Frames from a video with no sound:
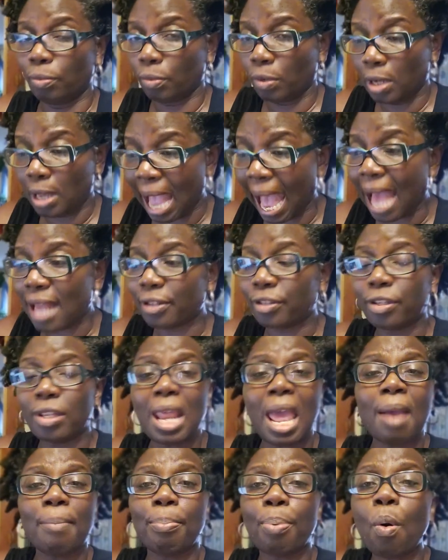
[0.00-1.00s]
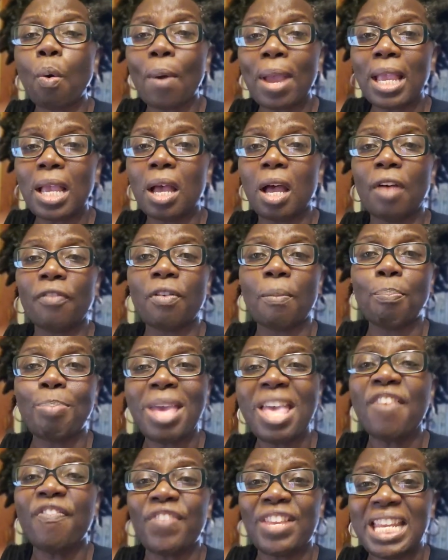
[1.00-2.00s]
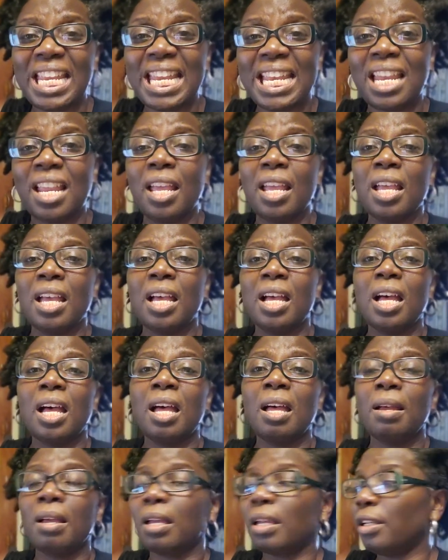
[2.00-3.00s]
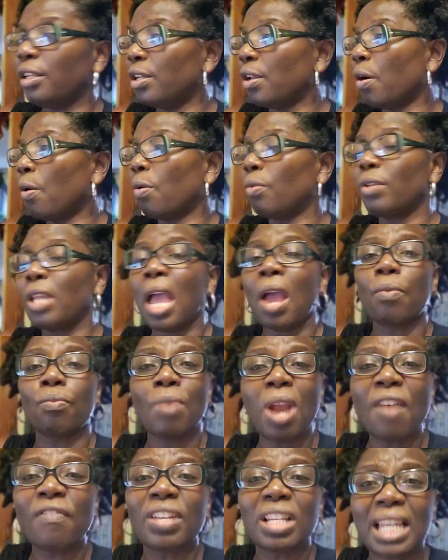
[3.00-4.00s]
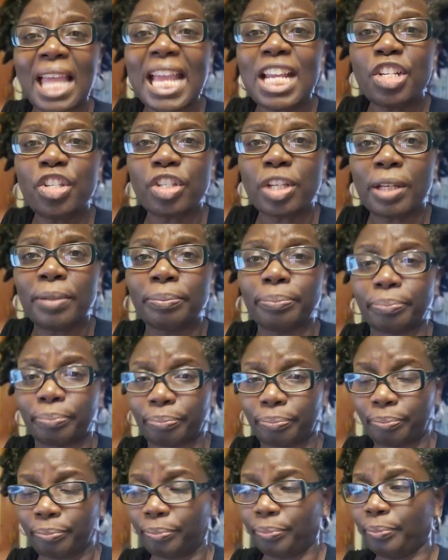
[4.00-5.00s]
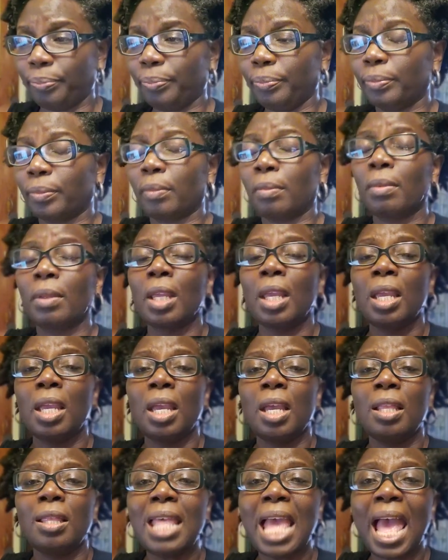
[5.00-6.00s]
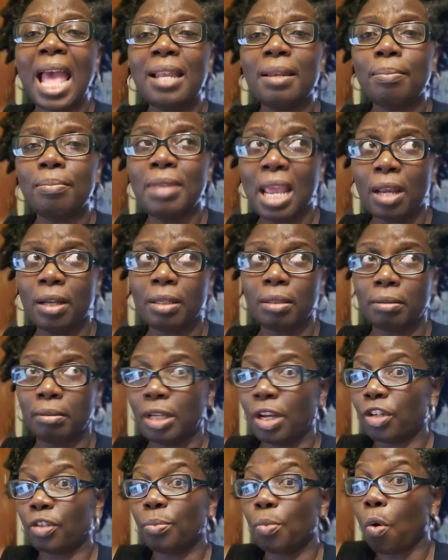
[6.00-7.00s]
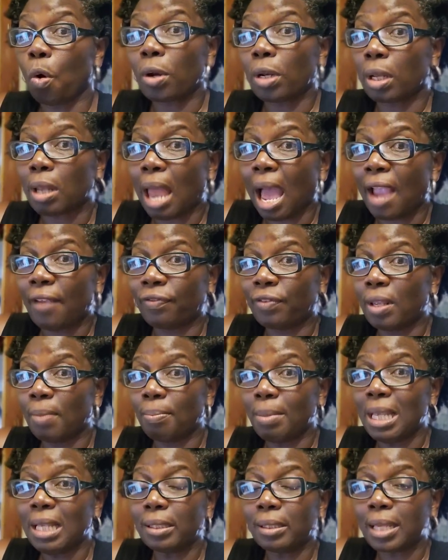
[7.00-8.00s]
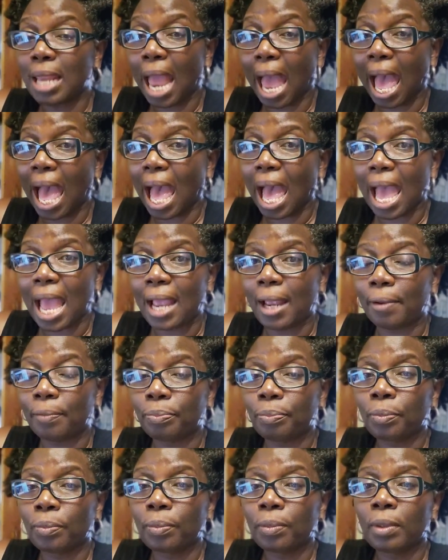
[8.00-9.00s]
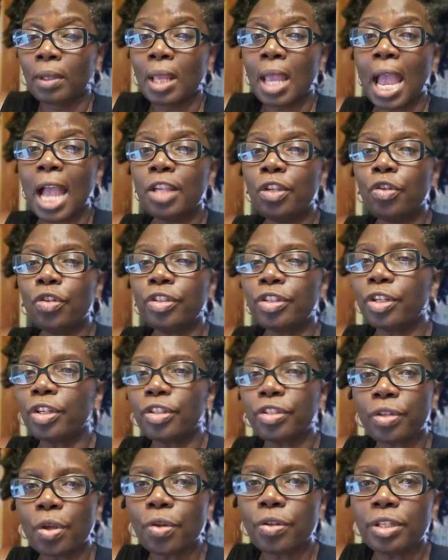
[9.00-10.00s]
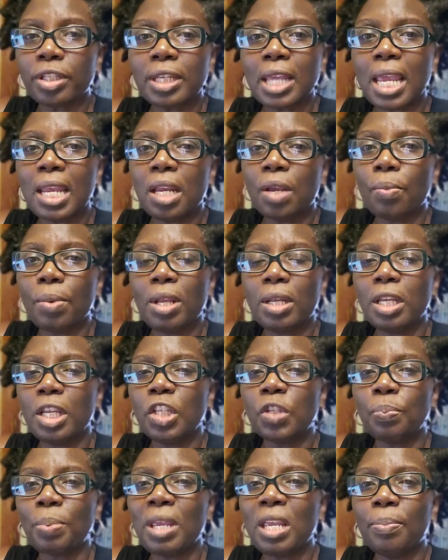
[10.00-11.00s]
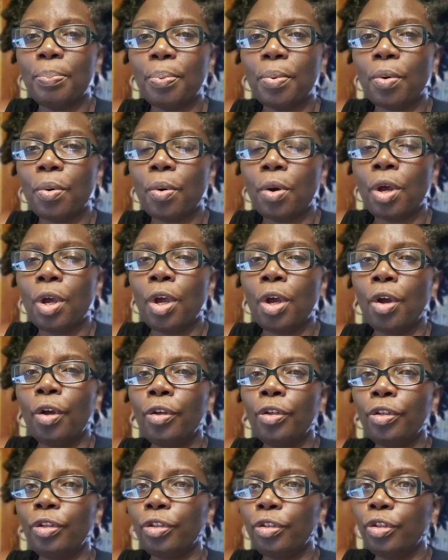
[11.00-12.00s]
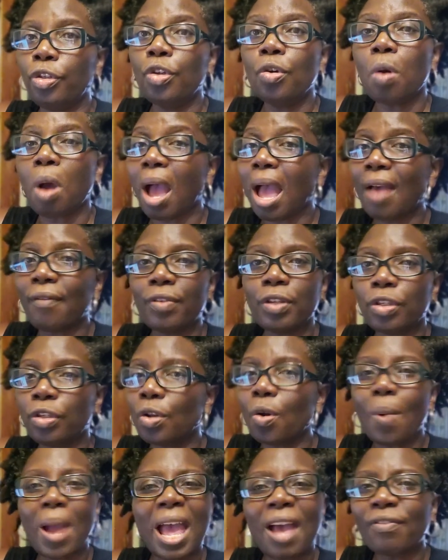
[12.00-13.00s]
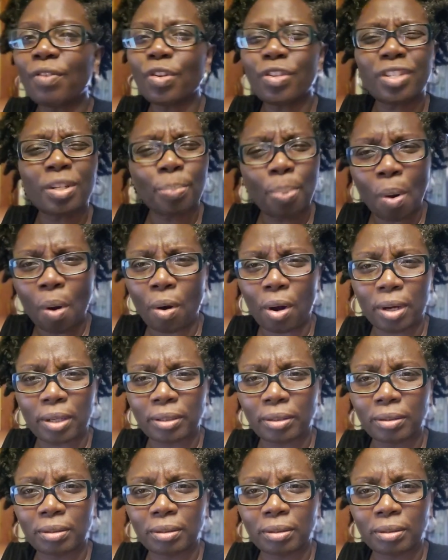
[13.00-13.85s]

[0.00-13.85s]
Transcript: gotten to that point of epiphany, that revelation that there's more than life than meets the eye, and you still associating with these people, you don't have no support.